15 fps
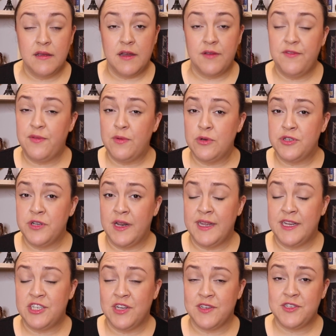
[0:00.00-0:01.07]

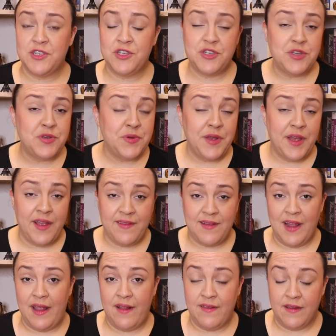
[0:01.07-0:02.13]
Unfortunately, just 2 years
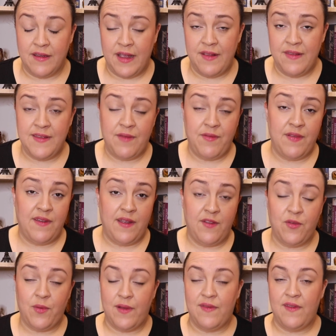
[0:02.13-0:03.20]
later, in
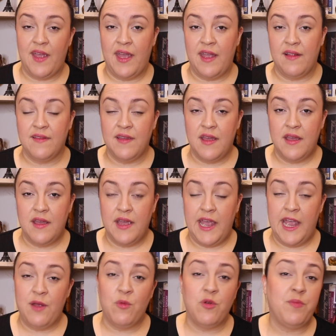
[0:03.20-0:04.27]
1728,
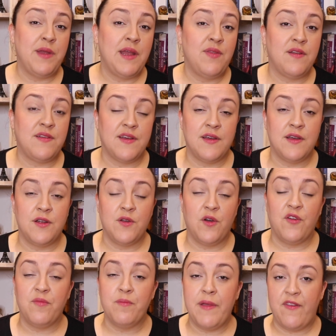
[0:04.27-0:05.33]
it would be the turn
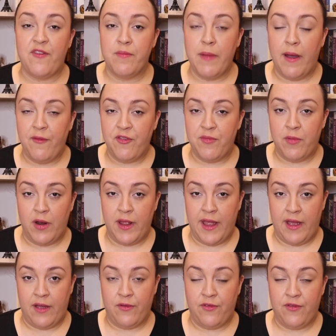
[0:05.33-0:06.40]
of Miss Muff's Molly
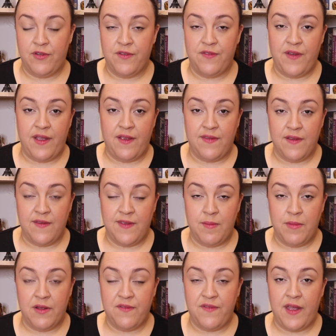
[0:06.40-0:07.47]
House to face a
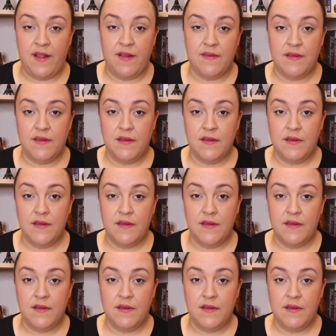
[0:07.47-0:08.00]
similar fate.